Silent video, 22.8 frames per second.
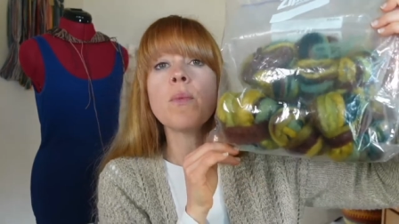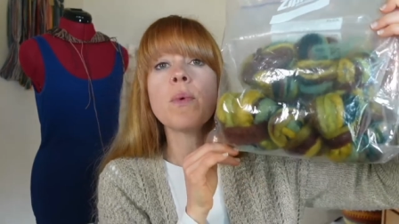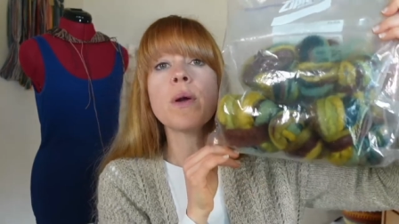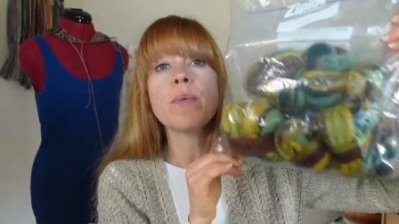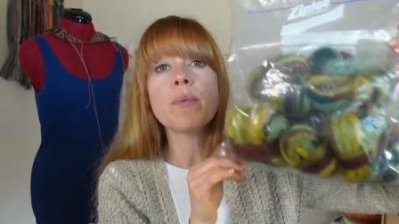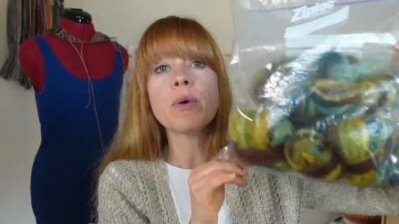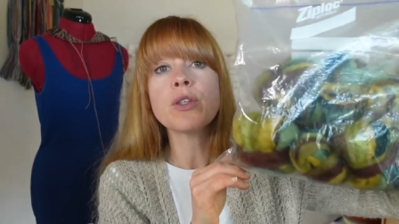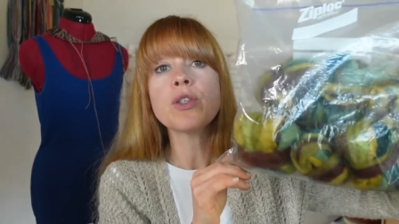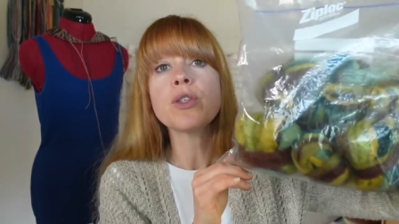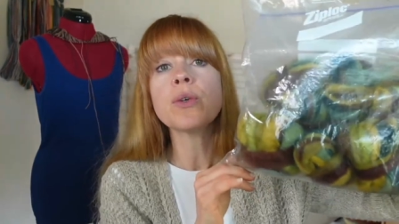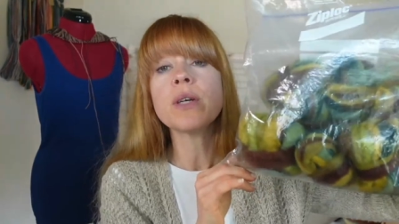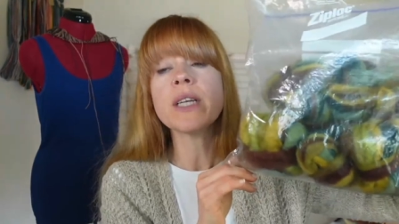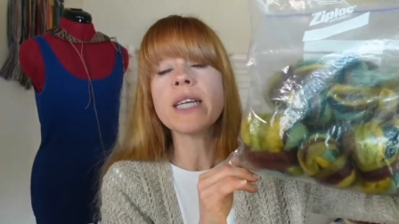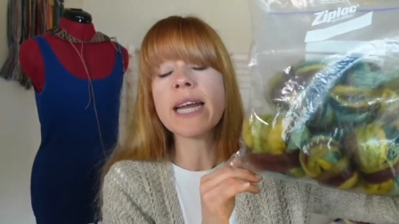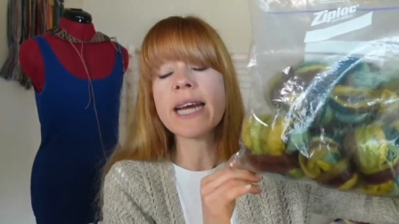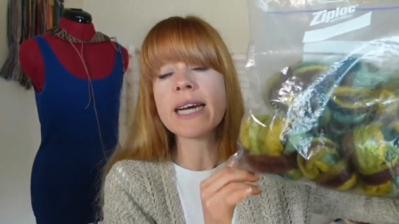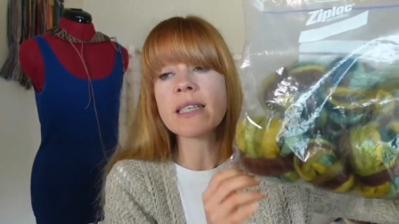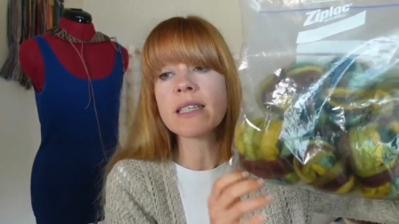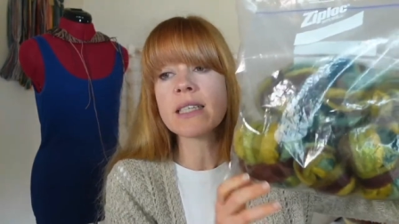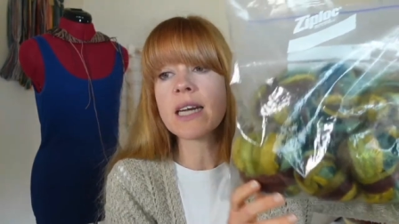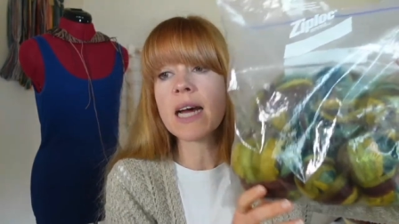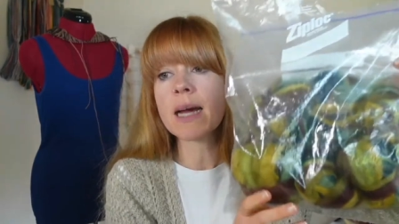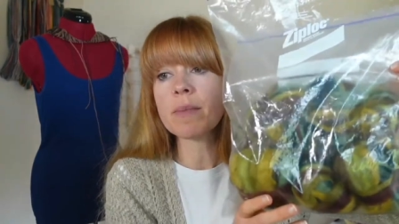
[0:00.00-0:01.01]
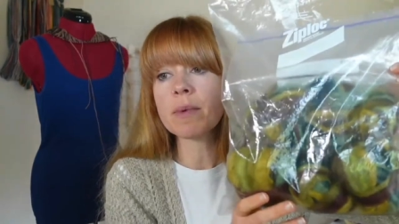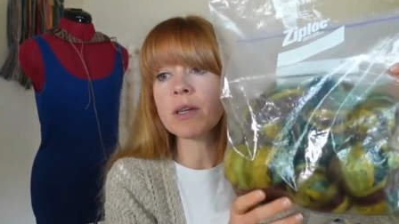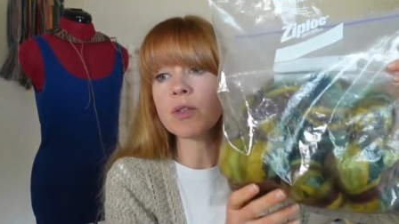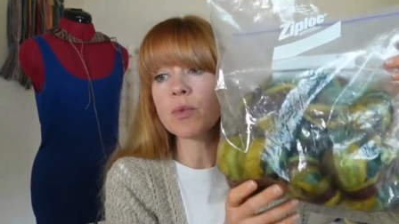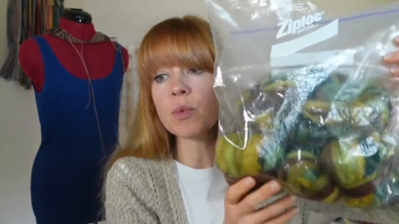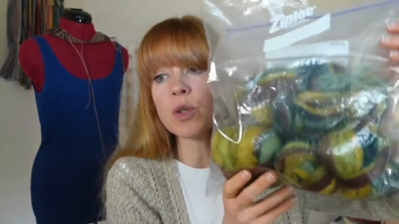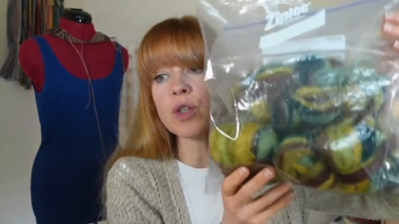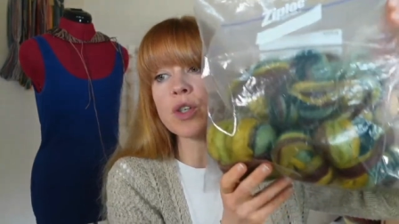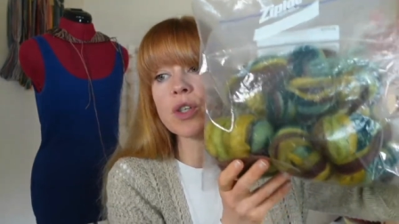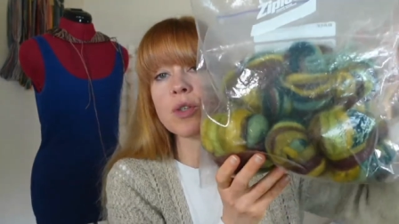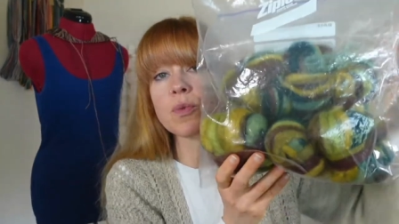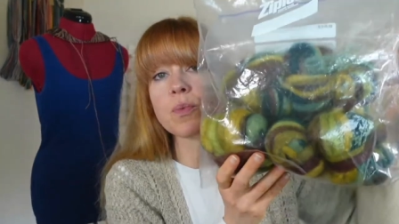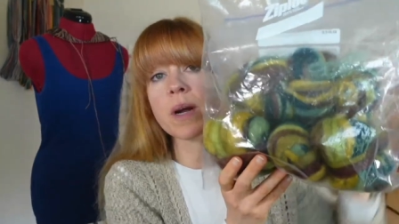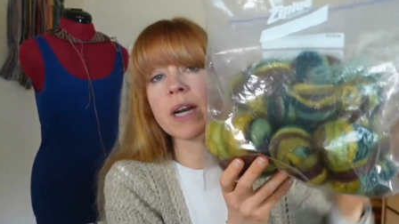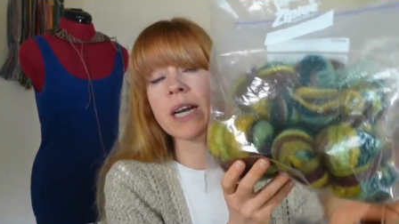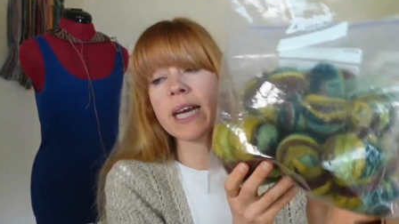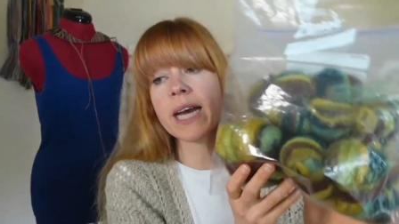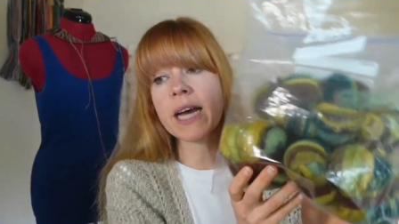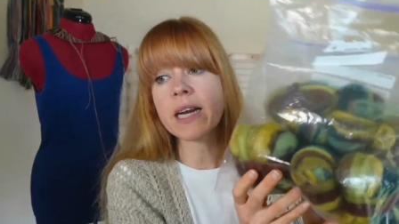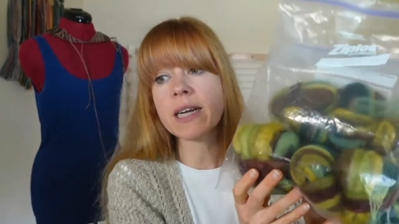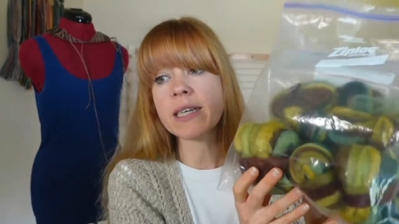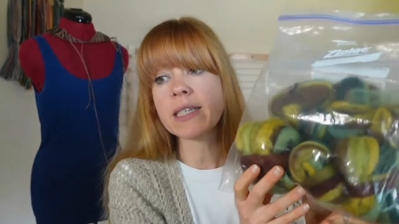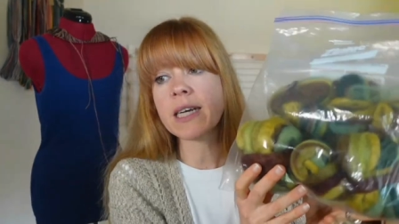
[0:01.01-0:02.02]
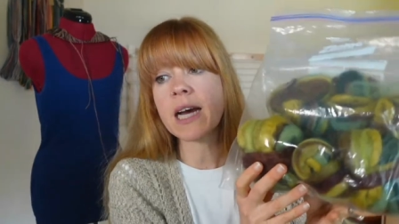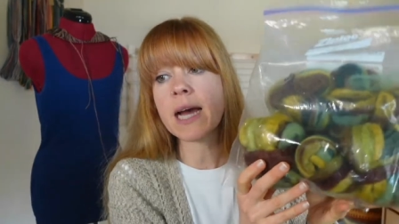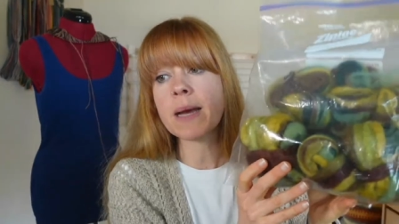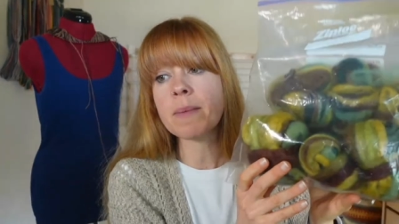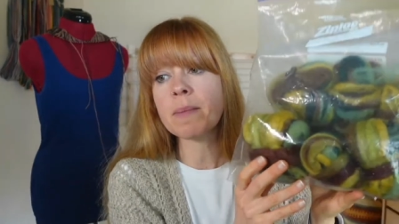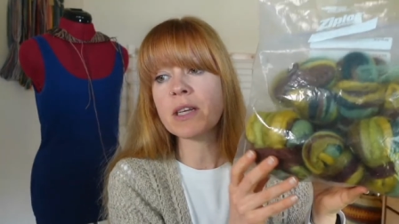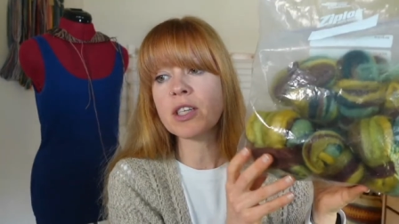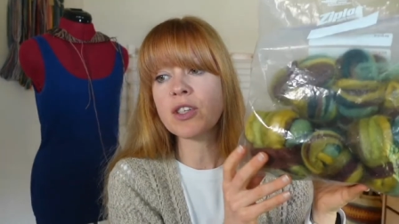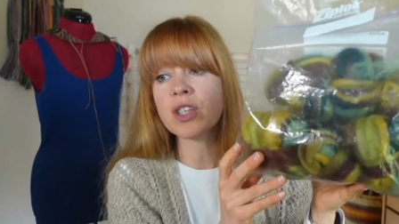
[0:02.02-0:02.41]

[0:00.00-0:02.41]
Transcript: We will do it next time because we're just running out of time.